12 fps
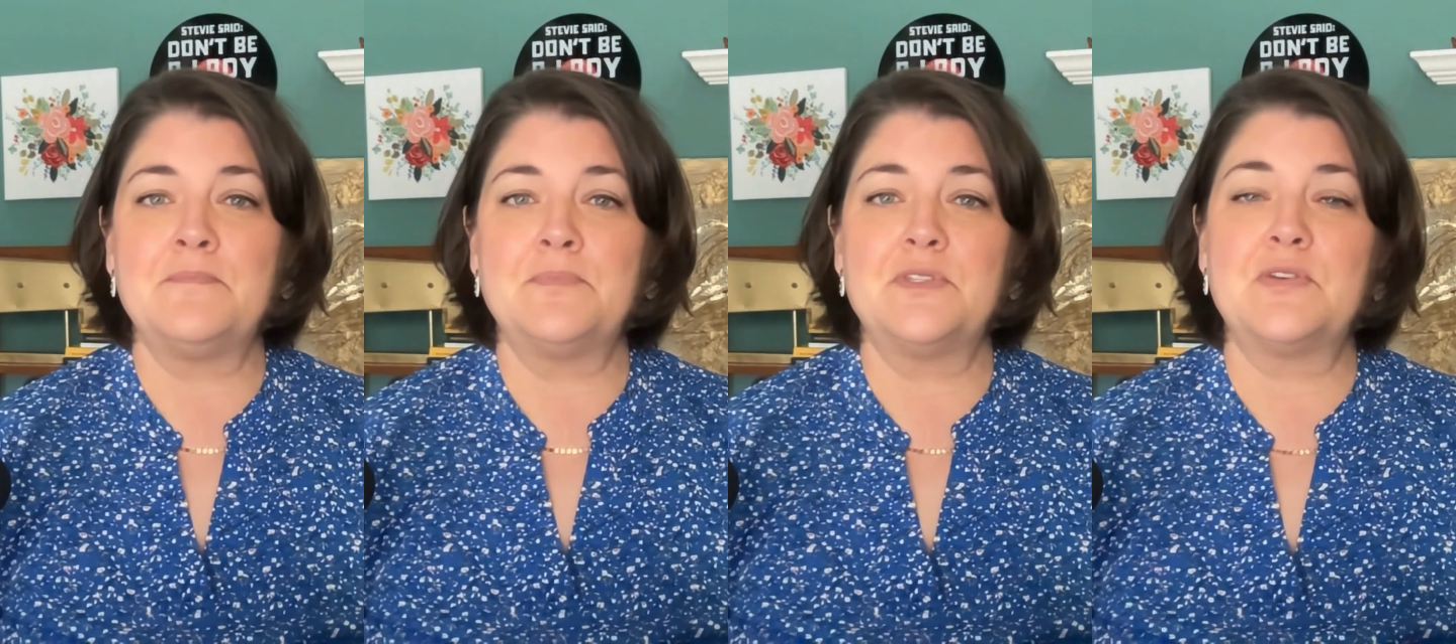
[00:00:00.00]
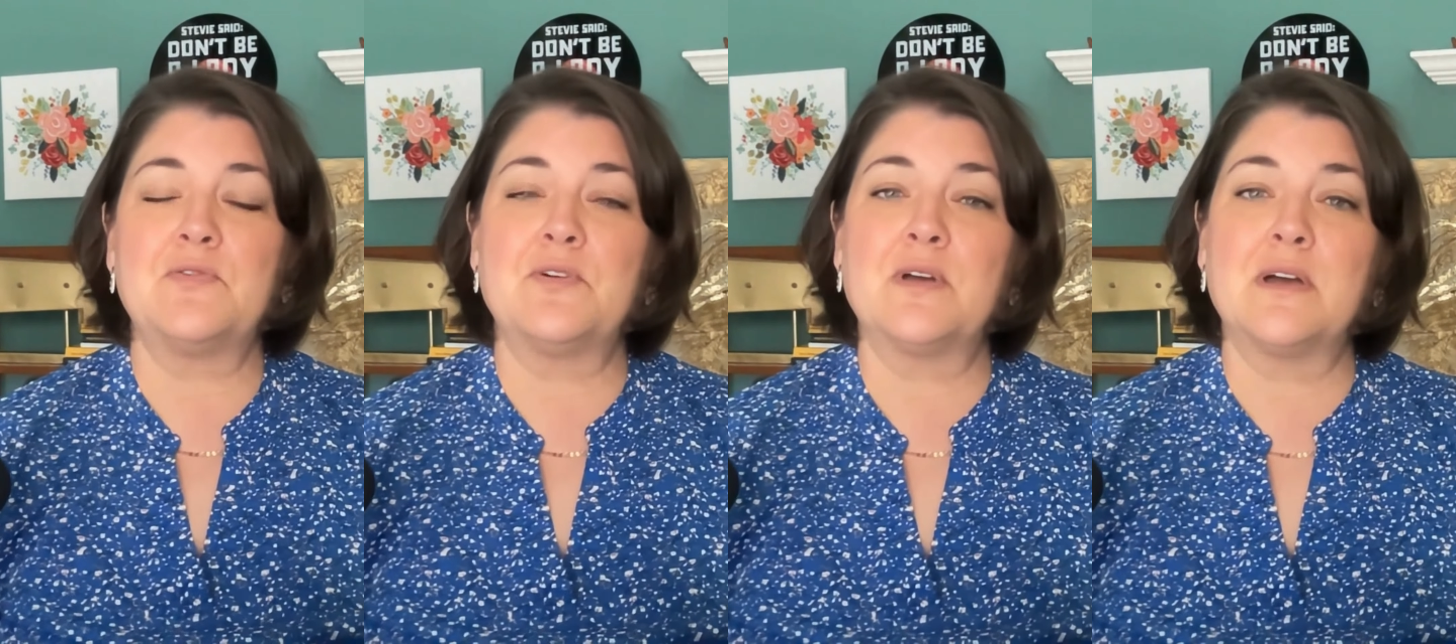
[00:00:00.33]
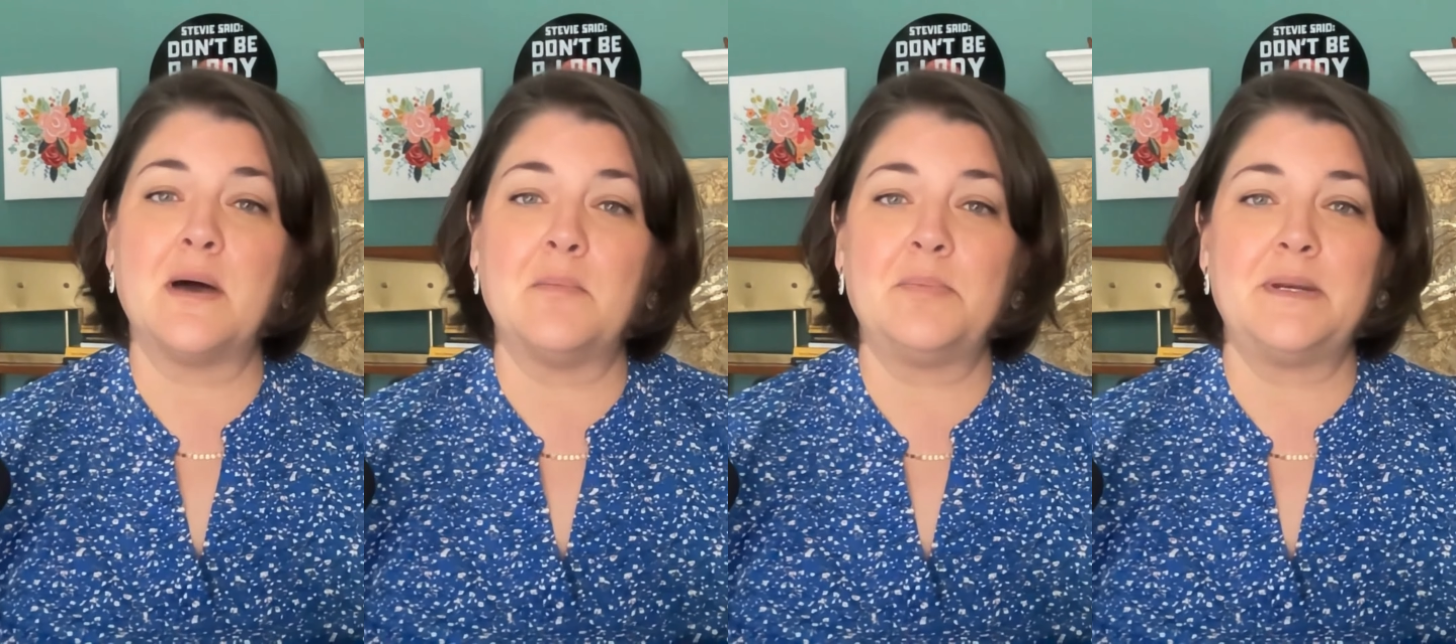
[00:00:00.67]
So for
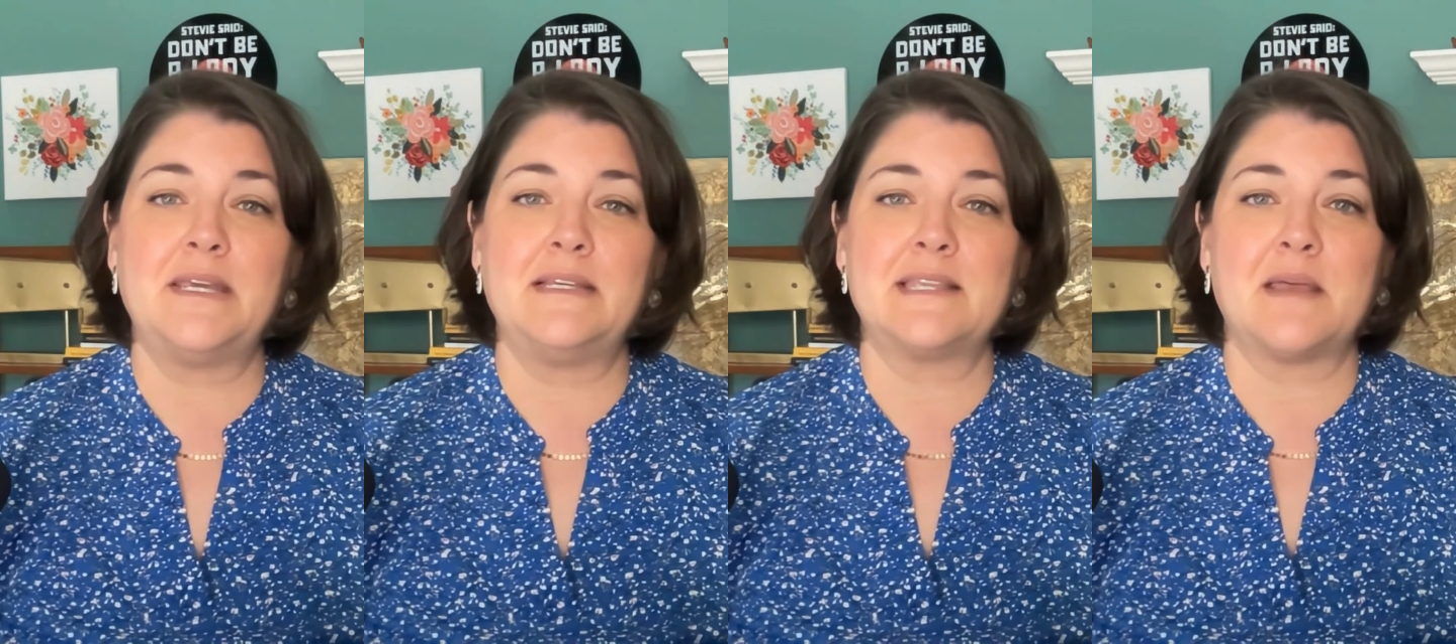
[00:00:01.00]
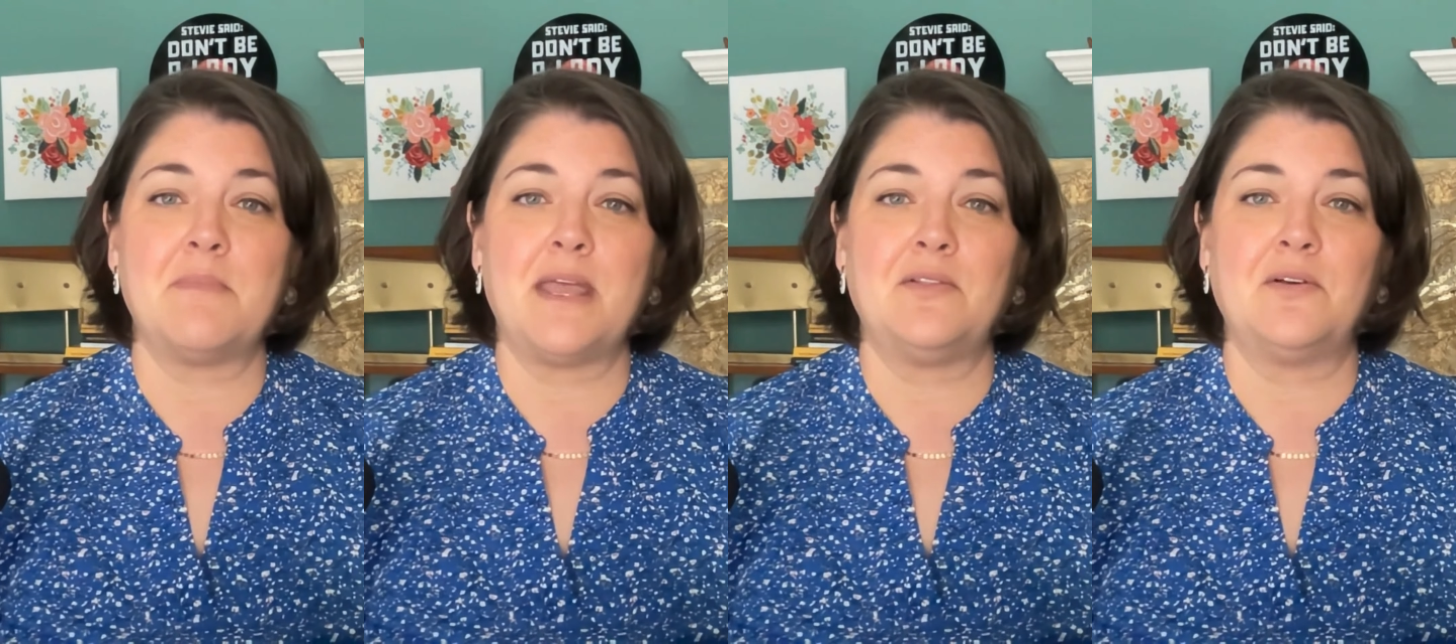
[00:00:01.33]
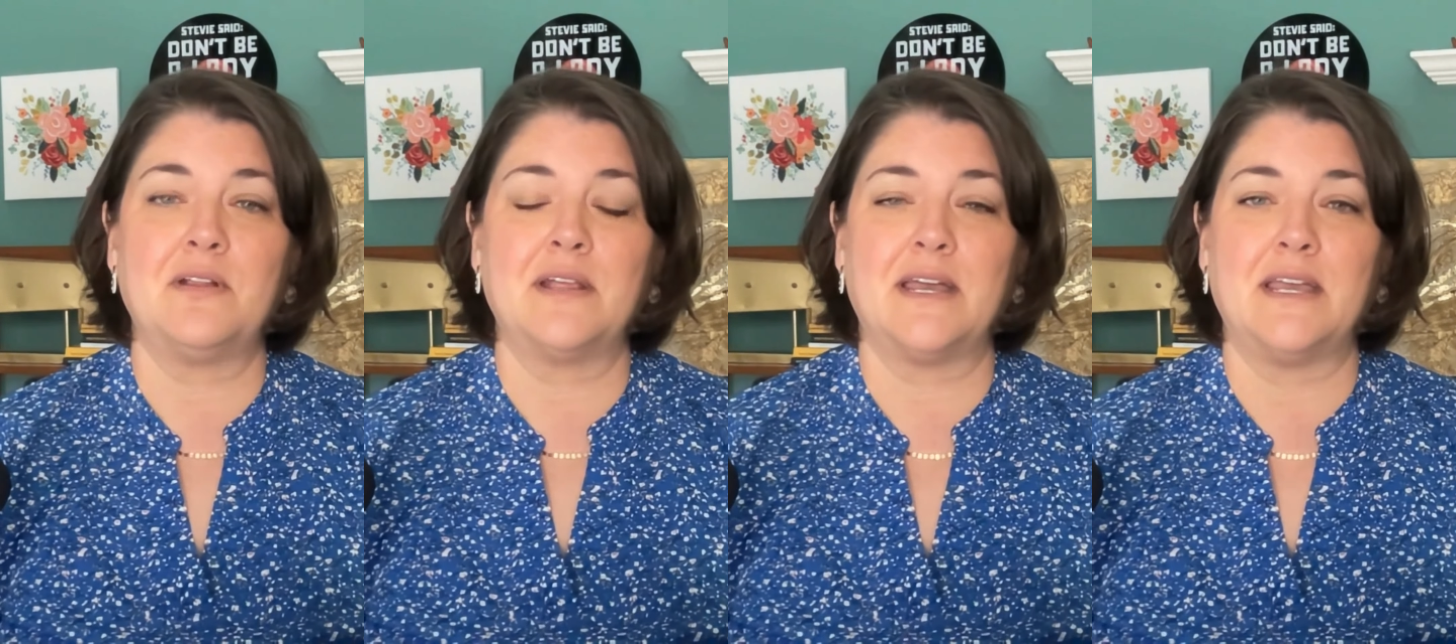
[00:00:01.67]
companies, it may
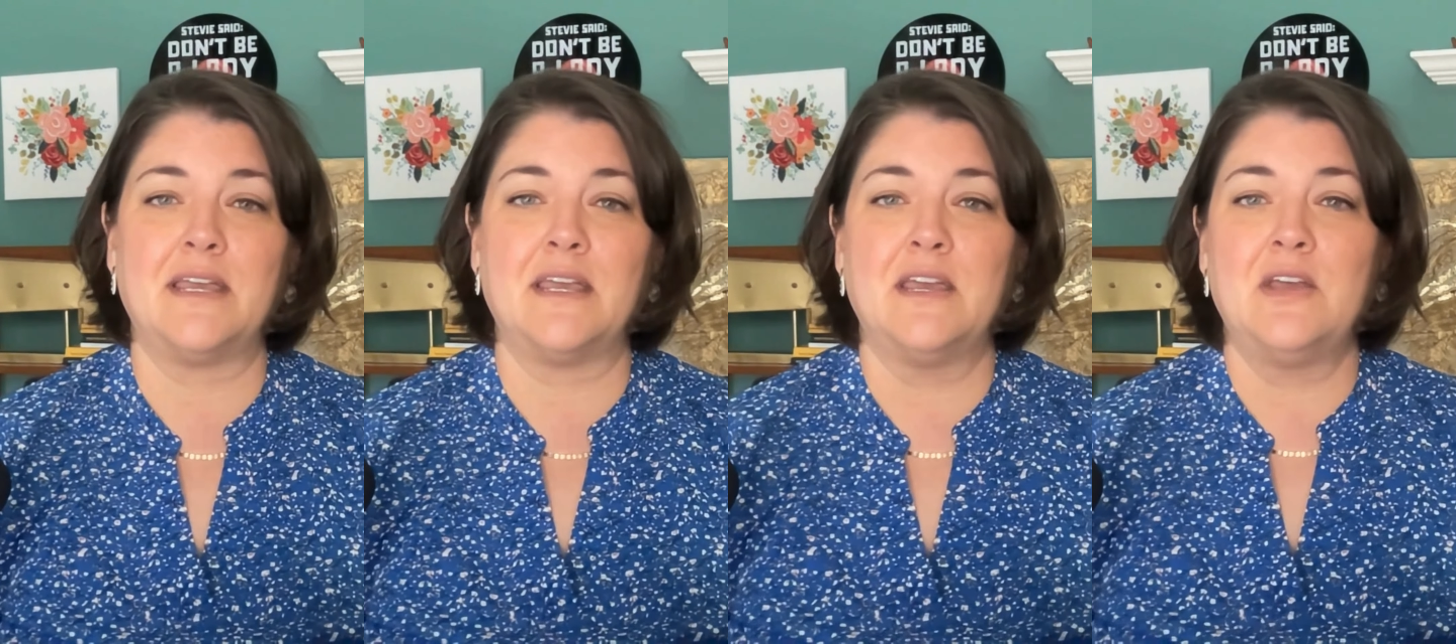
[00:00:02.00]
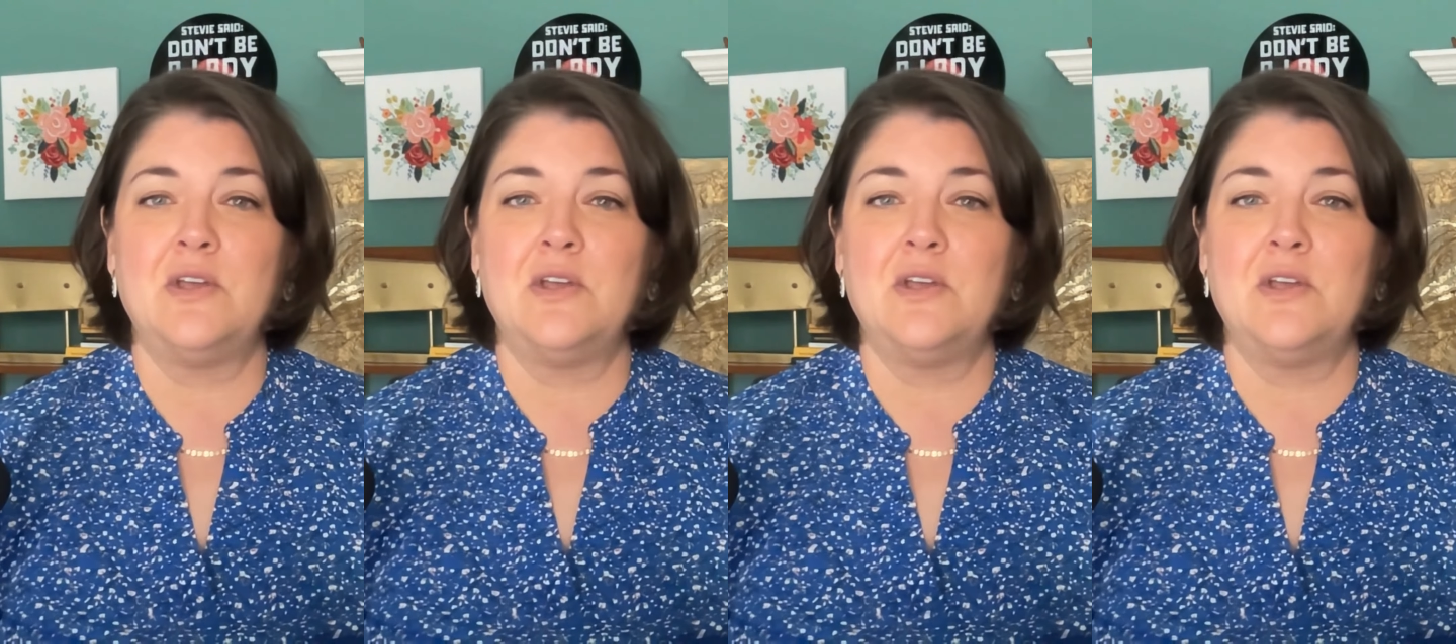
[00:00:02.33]
look like